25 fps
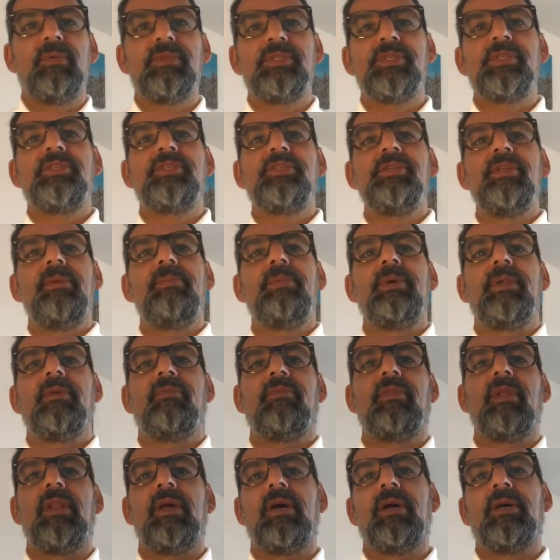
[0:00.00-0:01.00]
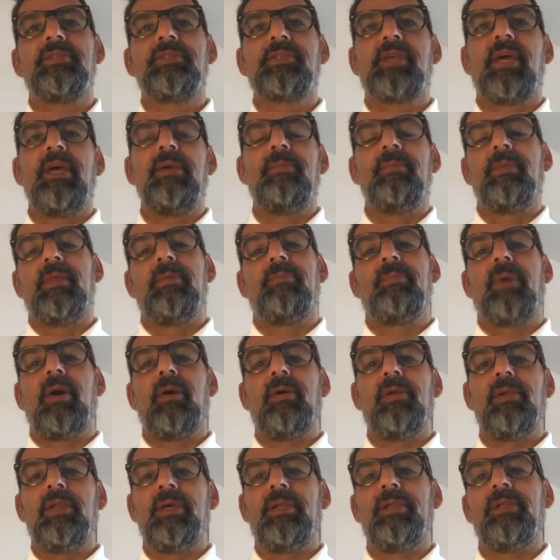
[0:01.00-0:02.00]
was a snippet of the last game at the
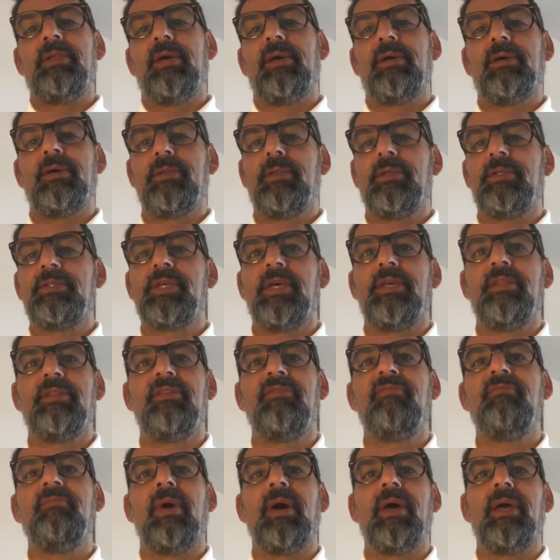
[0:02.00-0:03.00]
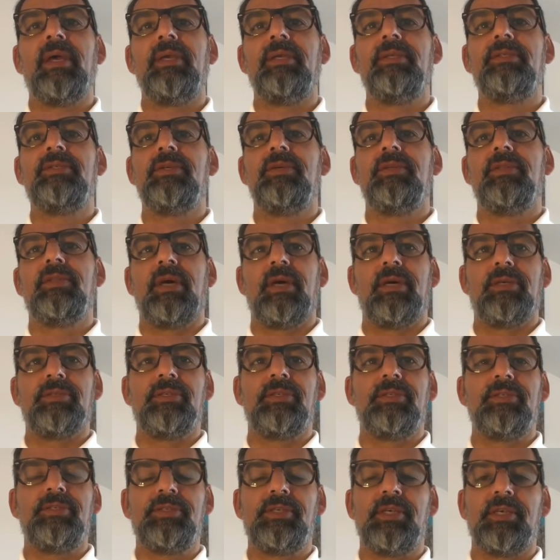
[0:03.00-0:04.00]
bowling on the 10th of May
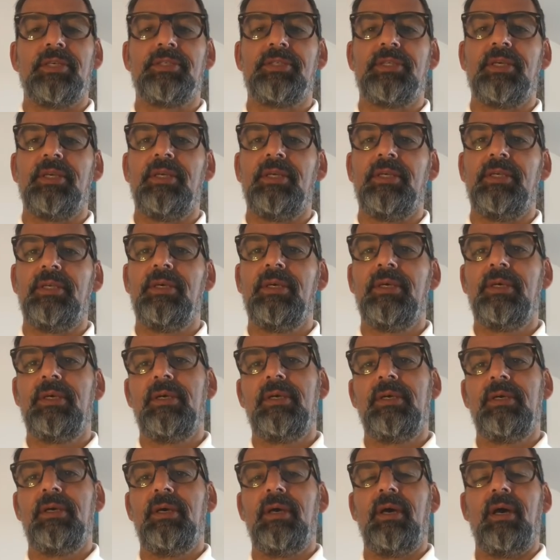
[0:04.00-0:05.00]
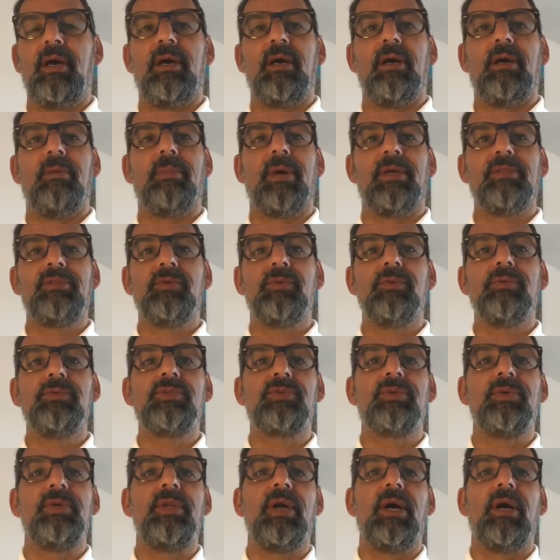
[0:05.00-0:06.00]
2016. My
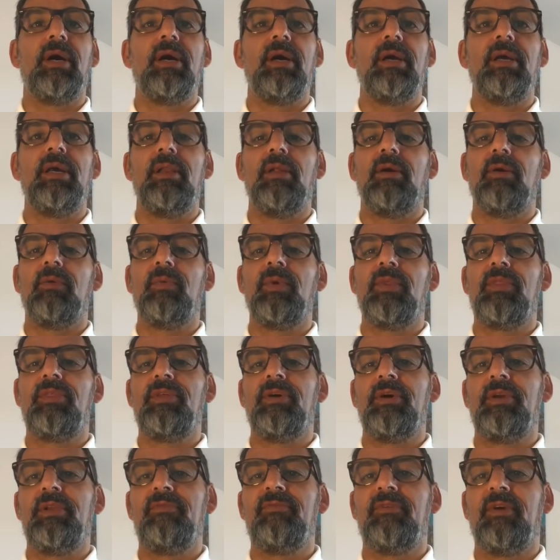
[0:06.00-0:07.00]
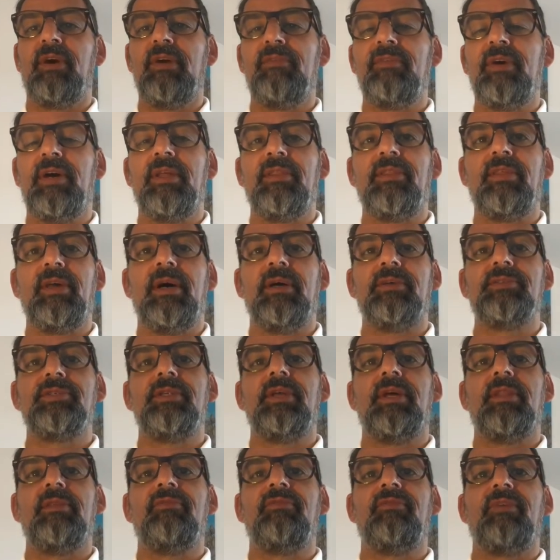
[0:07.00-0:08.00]
daughter and I, along with
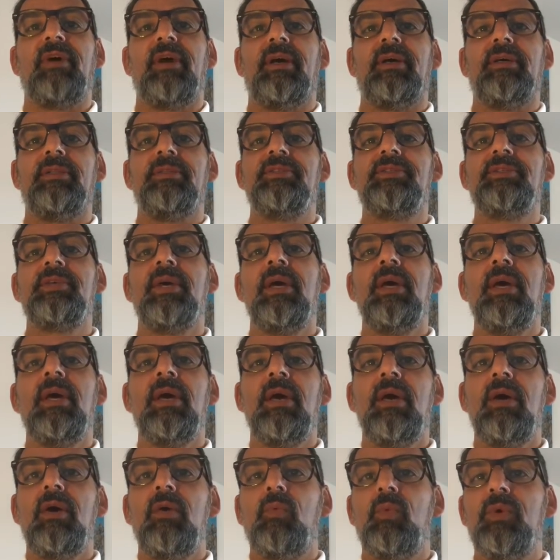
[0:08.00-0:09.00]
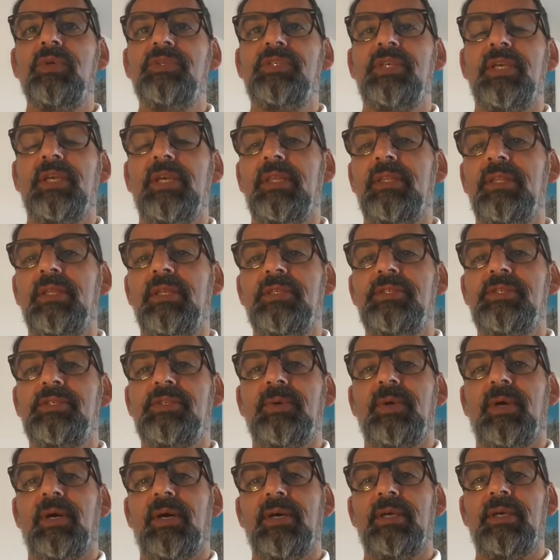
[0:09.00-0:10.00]
35,000 other fans, were singing this
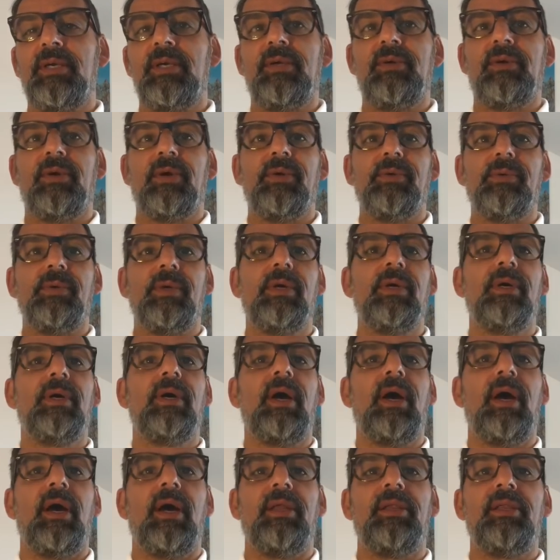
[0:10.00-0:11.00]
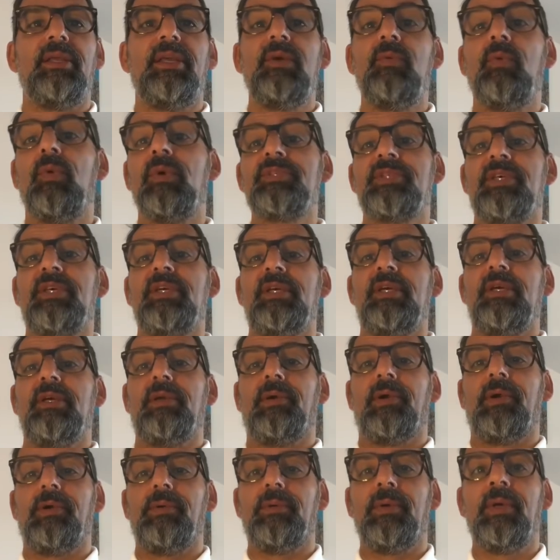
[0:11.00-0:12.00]
to our hero. And he was a
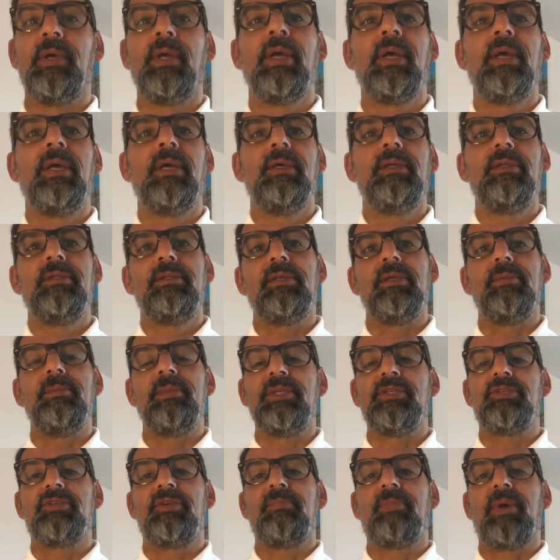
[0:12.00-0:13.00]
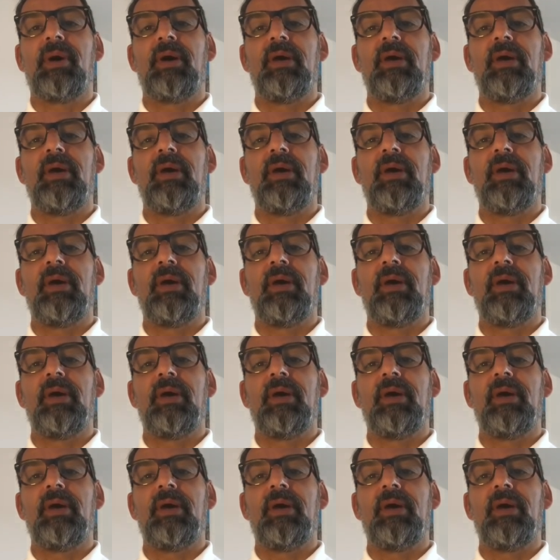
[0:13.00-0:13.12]
hero, Dimitri